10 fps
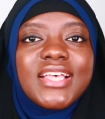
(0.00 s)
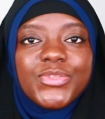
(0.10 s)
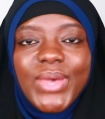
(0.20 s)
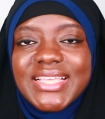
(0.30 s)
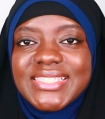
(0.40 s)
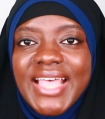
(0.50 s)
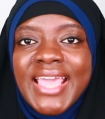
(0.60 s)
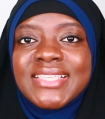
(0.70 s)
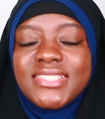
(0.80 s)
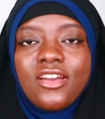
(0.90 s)
As well as
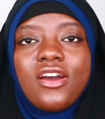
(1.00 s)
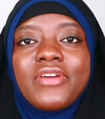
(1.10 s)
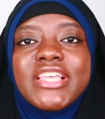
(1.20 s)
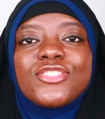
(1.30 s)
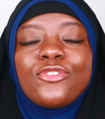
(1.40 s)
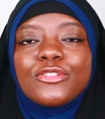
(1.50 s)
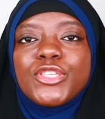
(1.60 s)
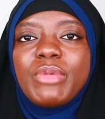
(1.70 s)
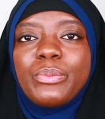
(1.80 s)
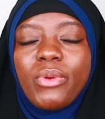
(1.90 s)
that, Istikhara is not
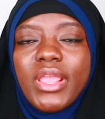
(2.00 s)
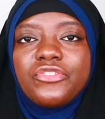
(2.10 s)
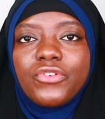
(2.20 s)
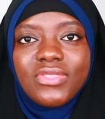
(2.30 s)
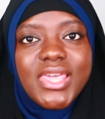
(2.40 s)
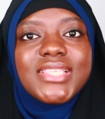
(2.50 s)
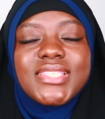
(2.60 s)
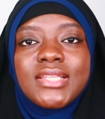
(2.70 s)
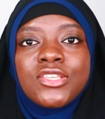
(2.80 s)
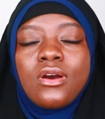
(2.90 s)
to be prayed for things
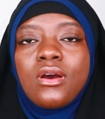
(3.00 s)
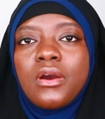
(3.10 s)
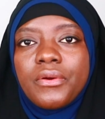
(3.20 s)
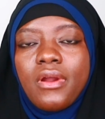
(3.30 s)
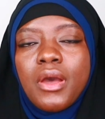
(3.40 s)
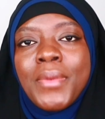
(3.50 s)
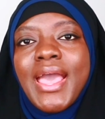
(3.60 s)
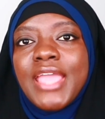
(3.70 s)
that are haram.